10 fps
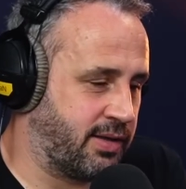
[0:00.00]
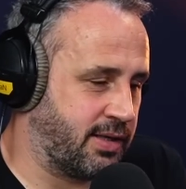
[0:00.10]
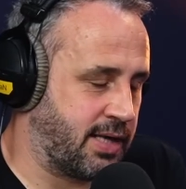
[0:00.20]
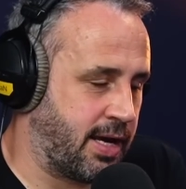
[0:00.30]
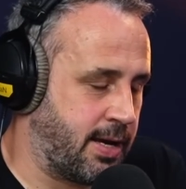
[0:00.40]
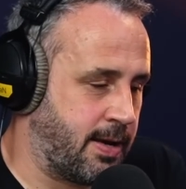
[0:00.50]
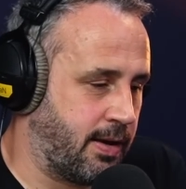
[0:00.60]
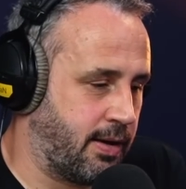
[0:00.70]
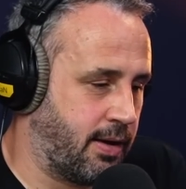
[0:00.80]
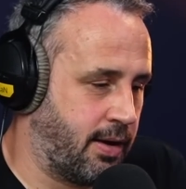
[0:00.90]
did a
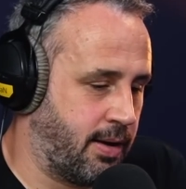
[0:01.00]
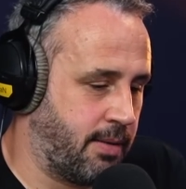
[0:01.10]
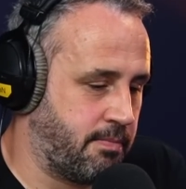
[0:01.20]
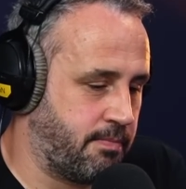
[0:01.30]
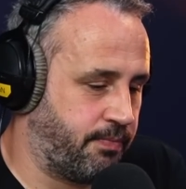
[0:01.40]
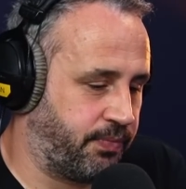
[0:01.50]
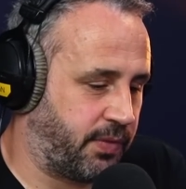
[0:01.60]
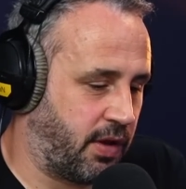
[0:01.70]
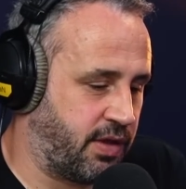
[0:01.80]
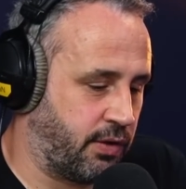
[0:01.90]

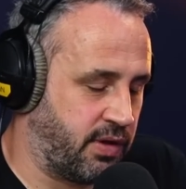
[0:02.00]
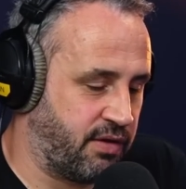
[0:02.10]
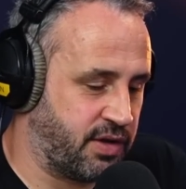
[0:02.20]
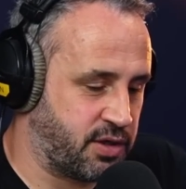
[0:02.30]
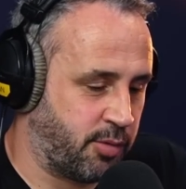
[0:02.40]
thing on the official